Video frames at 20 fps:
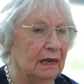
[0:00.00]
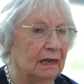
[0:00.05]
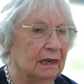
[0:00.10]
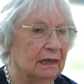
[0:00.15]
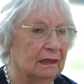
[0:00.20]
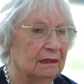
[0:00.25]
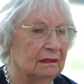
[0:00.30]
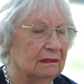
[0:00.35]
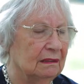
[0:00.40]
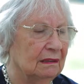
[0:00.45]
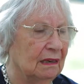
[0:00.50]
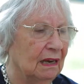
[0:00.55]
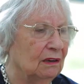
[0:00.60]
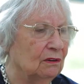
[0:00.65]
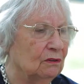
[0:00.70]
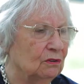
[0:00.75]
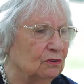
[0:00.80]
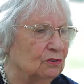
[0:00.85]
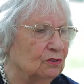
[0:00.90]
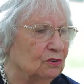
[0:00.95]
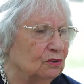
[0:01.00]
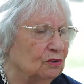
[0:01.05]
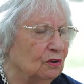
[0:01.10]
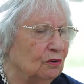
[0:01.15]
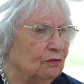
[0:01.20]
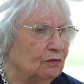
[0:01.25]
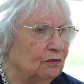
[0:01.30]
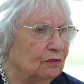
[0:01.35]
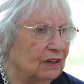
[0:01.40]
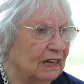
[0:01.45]
And I got so
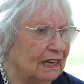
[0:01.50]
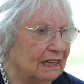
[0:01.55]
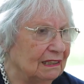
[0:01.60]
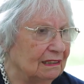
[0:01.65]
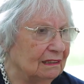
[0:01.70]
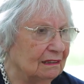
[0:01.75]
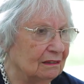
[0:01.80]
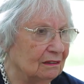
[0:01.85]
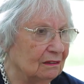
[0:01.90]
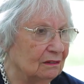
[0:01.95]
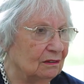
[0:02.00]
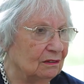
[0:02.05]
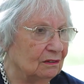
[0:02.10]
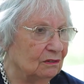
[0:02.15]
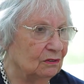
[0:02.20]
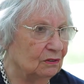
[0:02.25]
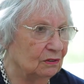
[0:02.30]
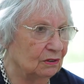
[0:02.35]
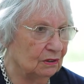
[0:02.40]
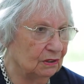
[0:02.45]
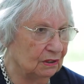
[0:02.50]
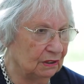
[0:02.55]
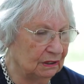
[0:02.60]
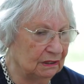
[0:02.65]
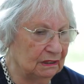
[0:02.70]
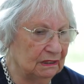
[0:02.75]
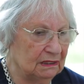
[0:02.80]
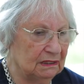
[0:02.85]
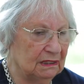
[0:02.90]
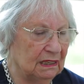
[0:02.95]
frightened
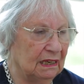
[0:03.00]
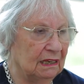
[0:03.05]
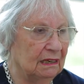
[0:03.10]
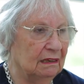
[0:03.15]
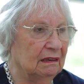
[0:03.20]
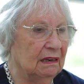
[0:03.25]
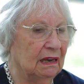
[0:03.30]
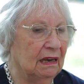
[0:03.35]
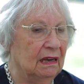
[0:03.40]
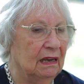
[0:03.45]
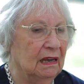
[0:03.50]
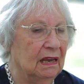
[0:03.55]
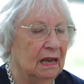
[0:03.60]
in this area.